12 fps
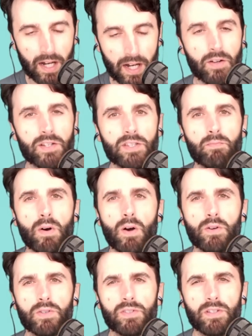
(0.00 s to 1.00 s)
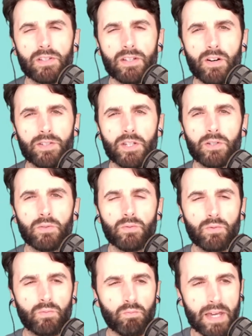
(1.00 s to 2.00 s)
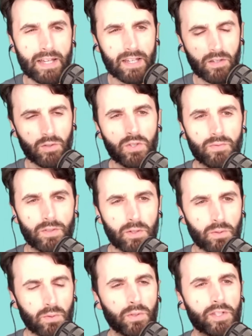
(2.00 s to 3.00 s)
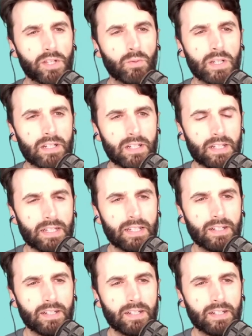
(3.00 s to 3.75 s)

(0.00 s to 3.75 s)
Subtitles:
noticed most, also making use of the tools that we did